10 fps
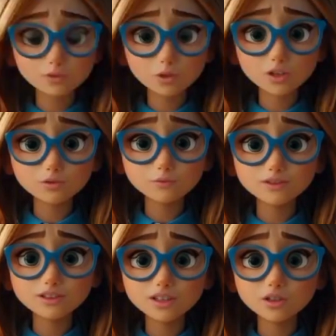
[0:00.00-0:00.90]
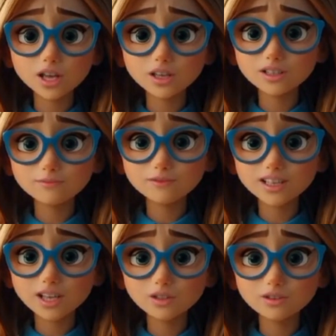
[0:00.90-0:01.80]
came out of the room and said,
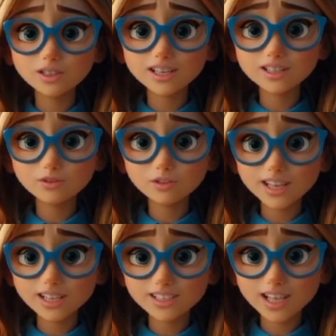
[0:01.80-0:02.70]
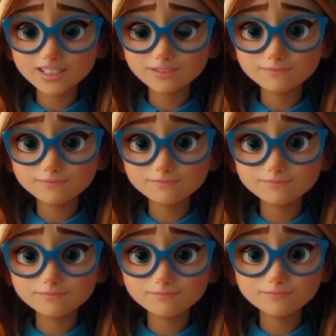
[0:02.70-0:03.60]
"Did they leave?"
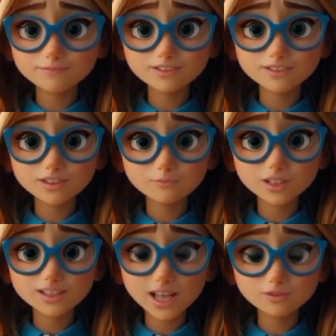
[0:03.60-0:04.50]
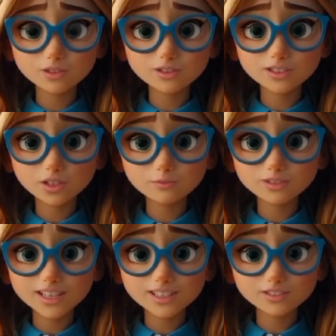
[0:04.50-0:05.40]
"Yes, and he tells you they want his
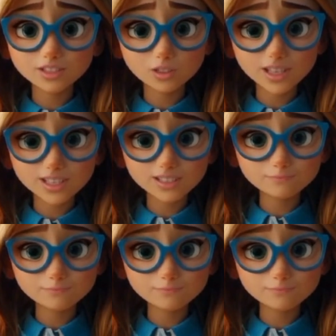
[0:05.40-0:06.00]
money ASAP